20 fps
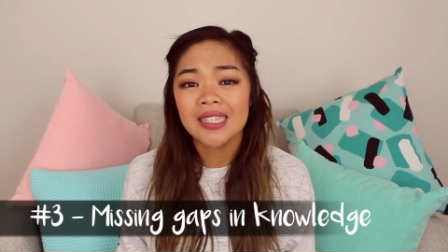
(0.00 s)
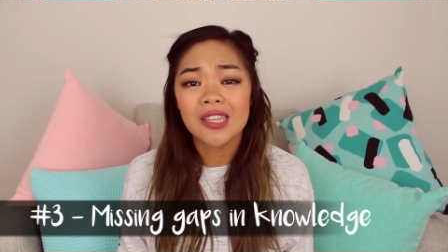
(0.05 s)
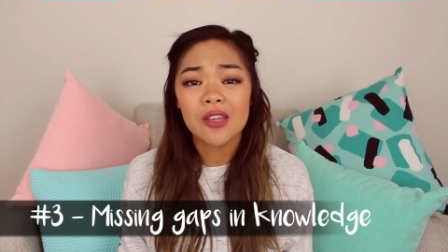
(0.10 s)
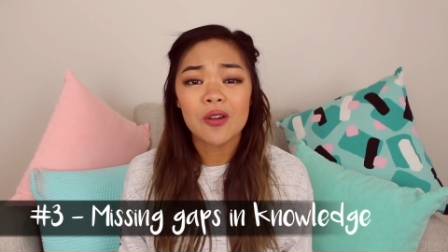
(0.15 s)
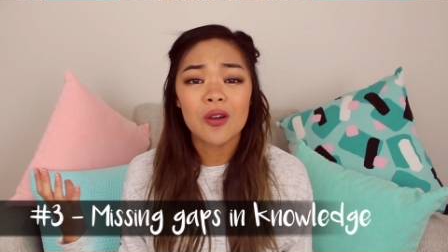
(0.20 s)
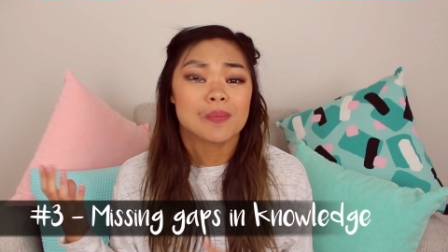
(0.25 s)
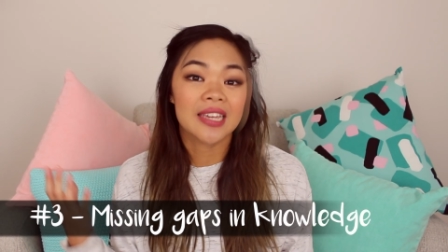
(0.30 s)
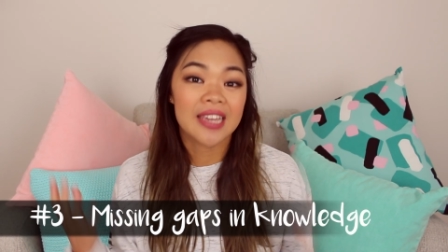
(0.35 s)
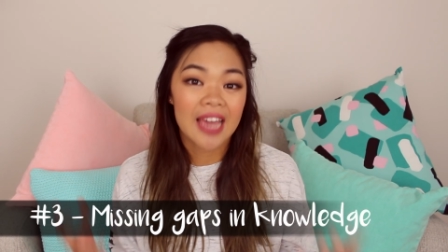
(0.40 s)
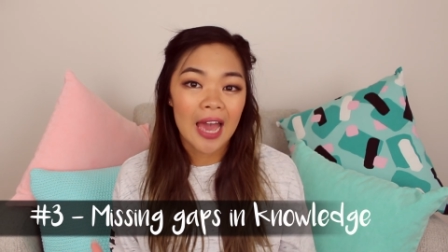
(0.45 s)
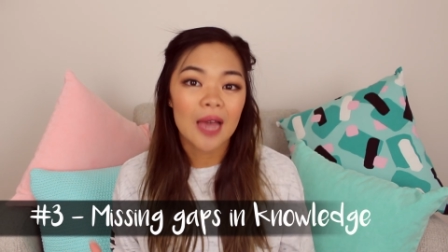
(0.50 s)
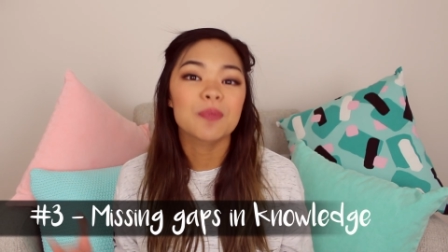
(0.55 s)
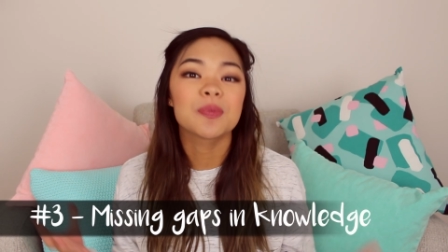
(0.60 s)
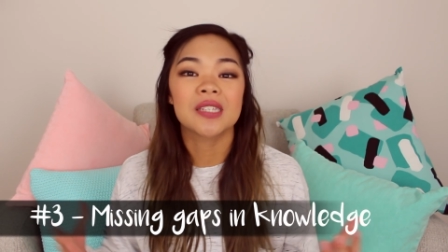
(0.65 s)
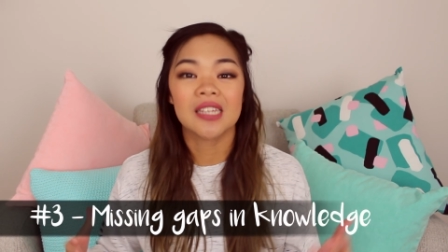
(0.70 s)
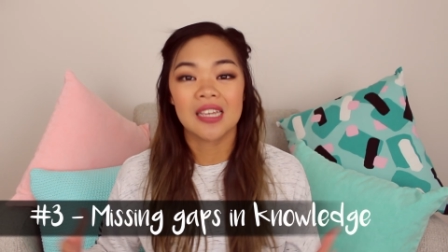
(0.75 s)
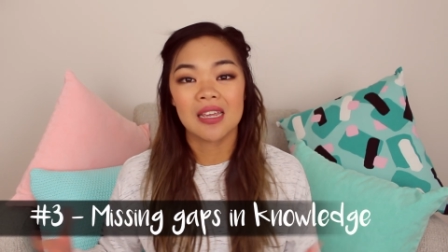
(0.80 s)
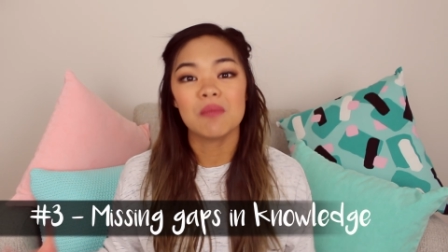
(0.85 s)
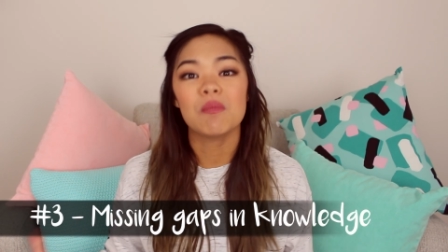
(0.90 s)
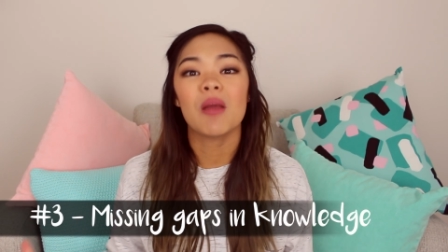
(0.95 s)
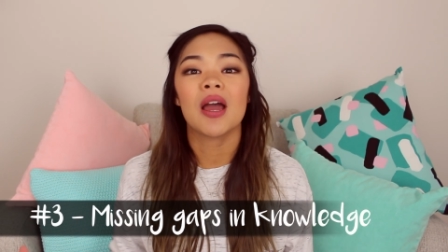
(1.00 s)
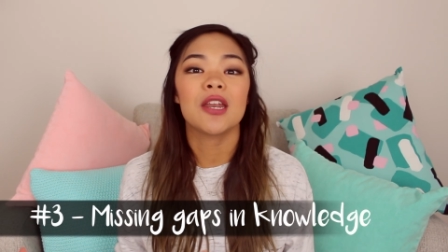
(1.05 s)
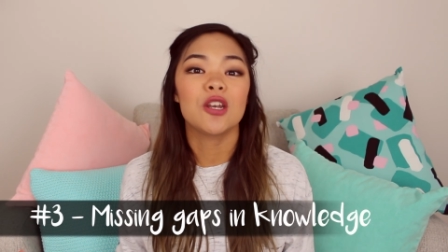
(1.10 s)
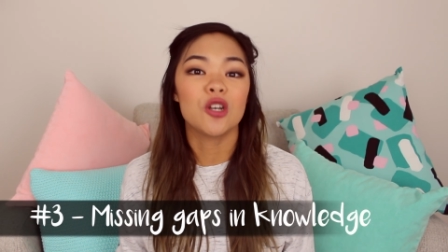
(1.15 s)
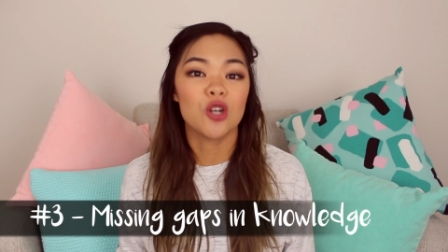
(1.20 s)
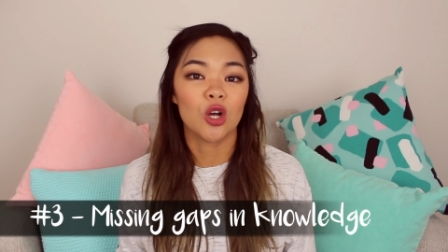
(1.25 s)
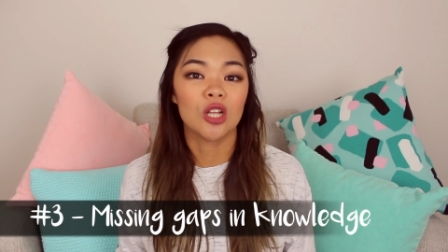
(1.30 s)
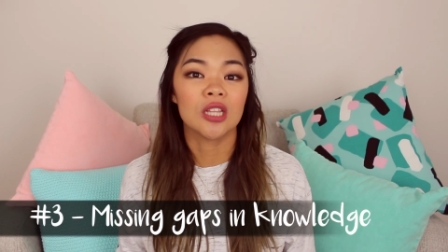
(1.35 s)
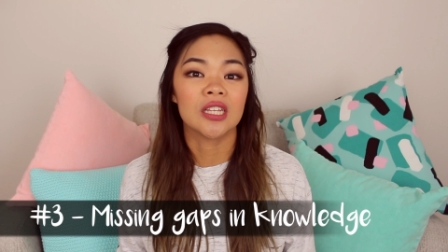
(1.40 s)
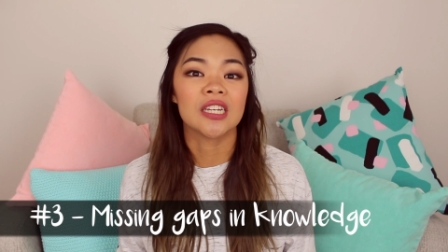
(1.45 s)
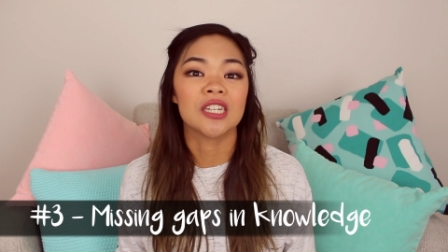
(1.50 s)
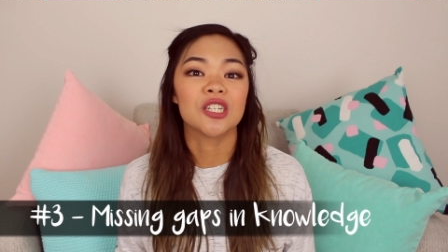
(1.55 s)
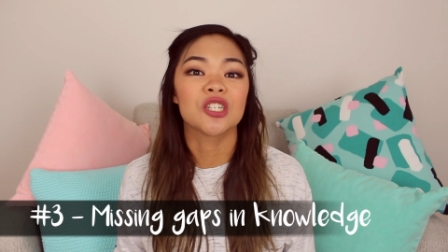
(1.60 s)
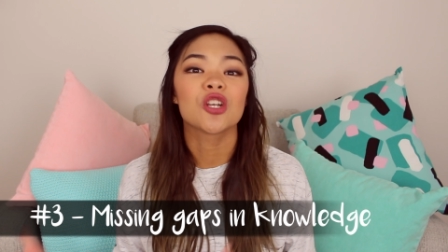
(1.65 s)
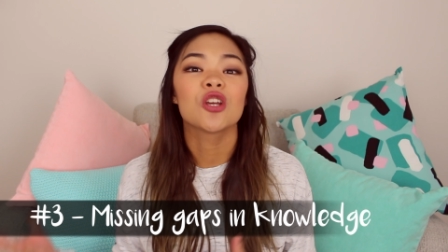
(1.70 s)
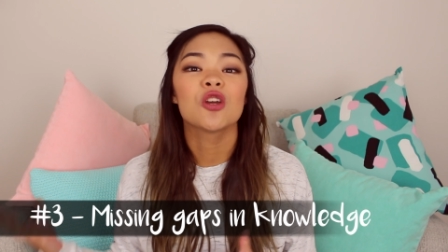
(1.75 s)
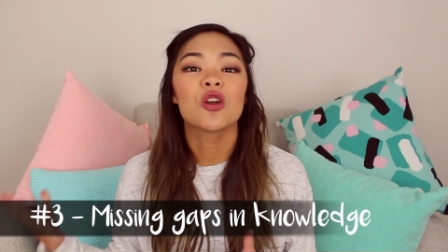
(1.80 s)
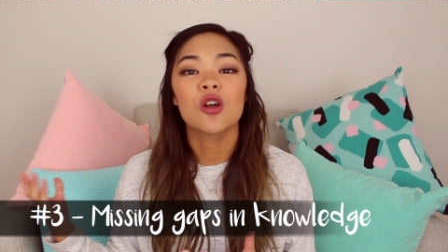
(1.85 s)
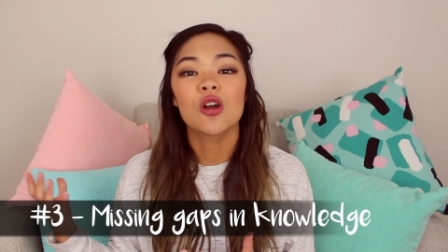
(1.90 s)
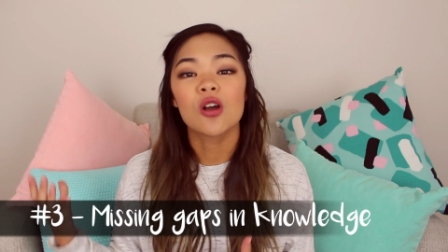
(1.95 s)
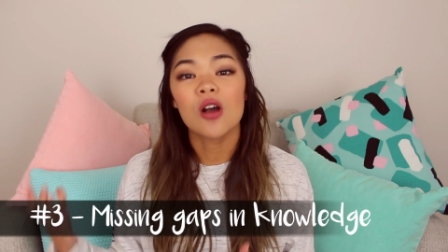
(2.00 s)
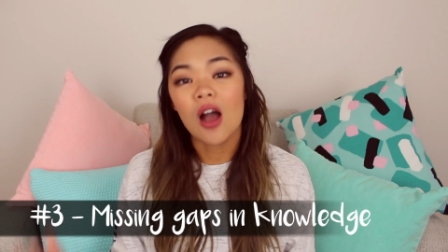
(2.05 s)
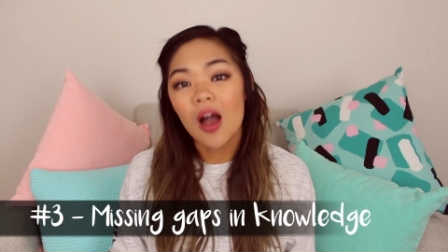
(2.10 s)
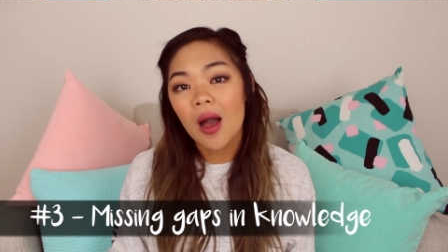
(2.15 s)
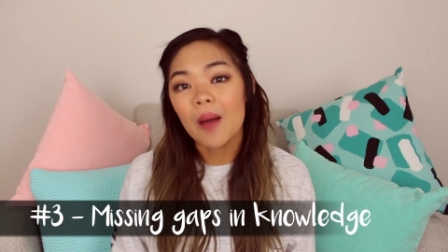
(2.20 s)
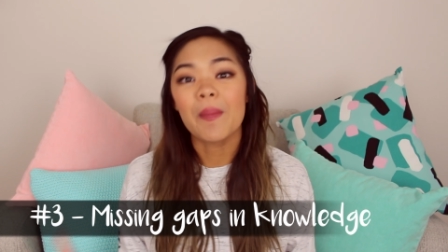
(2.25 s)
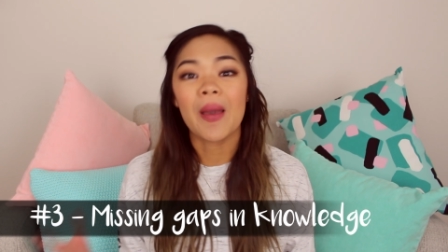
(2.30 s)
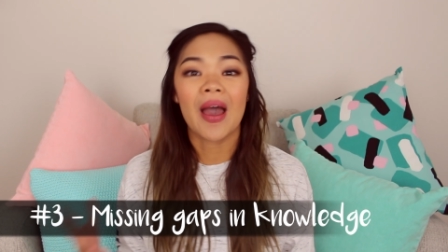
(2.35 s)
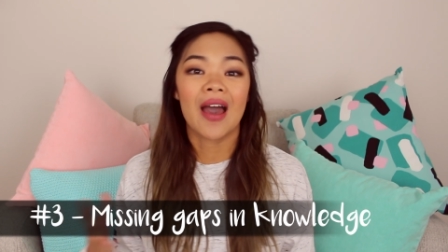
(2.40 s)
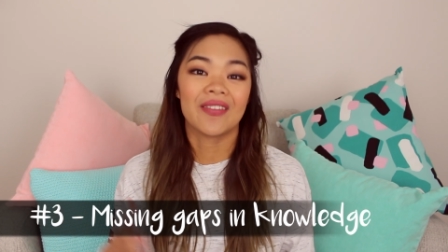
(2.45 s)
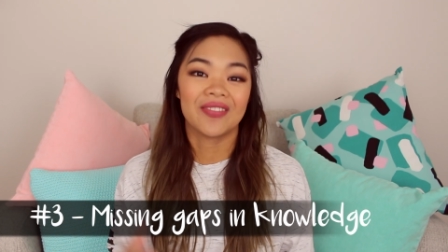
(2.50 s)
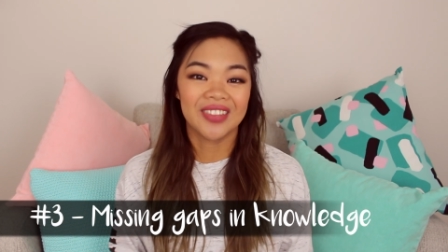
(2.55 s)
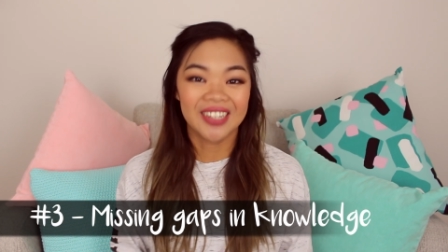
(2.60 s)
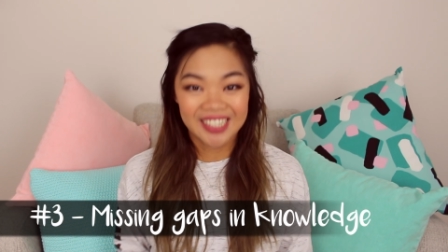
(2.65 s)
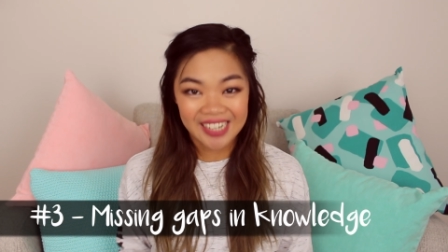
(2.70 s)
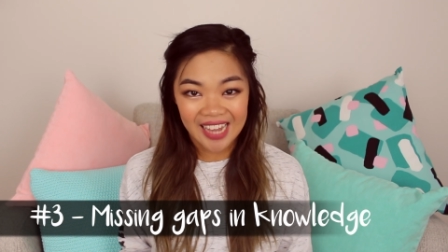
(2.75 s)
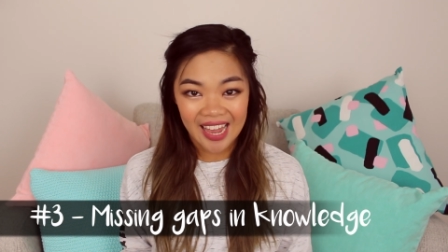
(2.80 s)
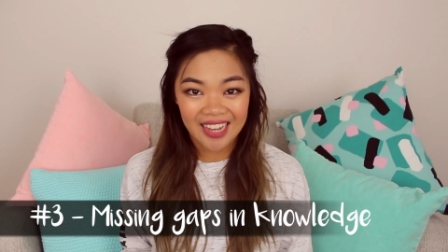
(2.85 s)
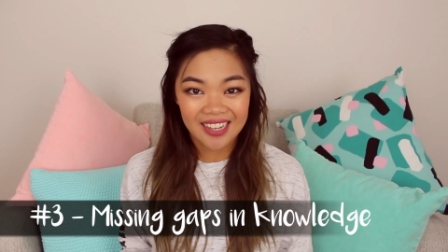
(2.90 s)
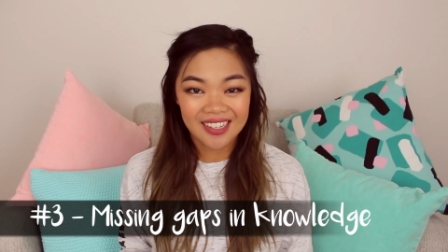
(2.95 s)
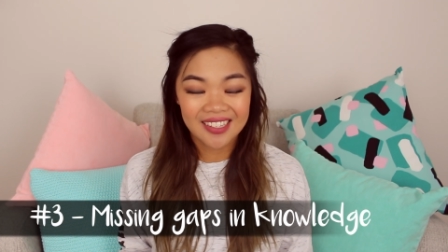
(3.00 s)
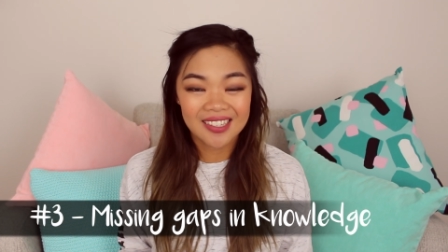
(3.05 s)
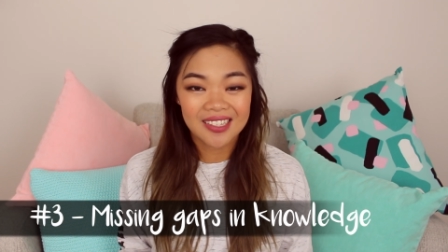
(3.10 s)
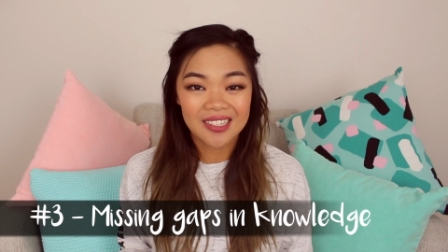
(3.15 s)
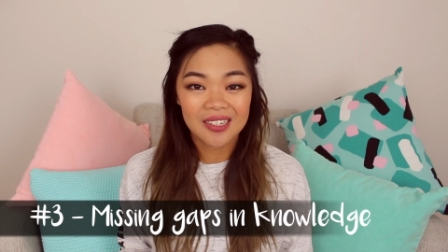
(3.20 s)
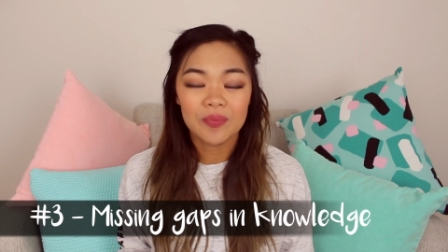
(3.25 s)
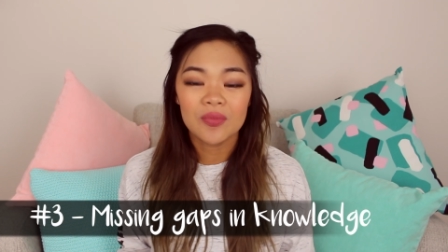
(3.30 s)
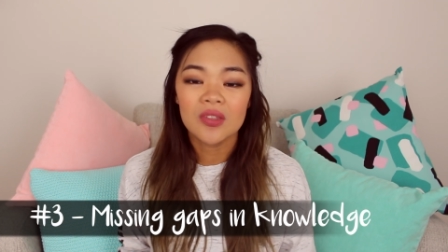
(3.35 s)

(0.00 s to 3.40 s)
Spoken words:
there are gaps in my knowledge about the text?